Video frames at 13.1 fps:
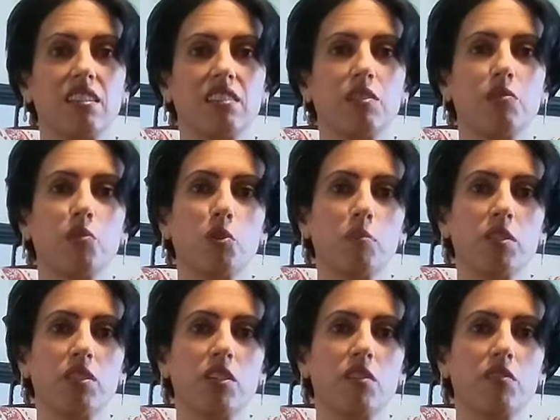
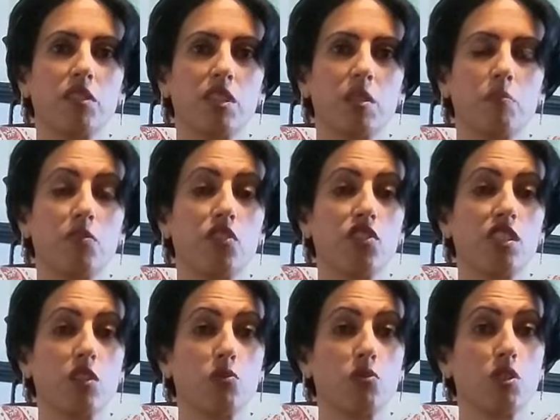deformity of the hip, which is
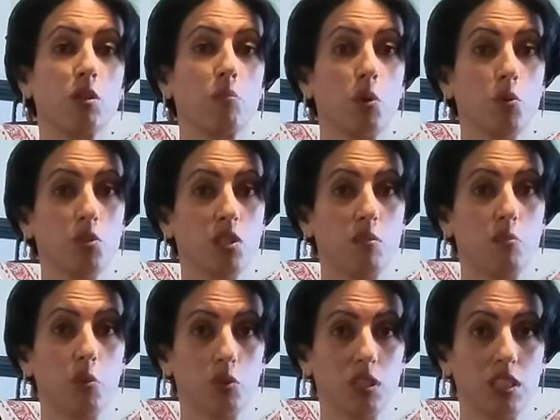actually the most
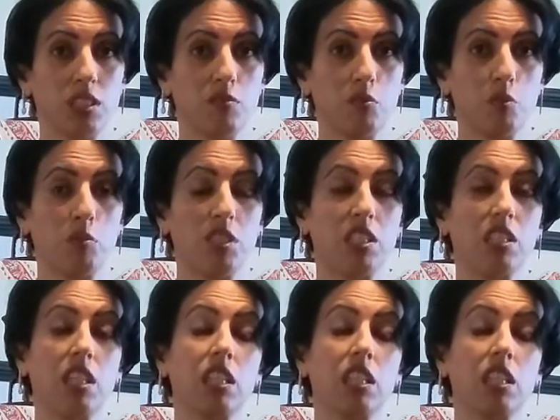important deformity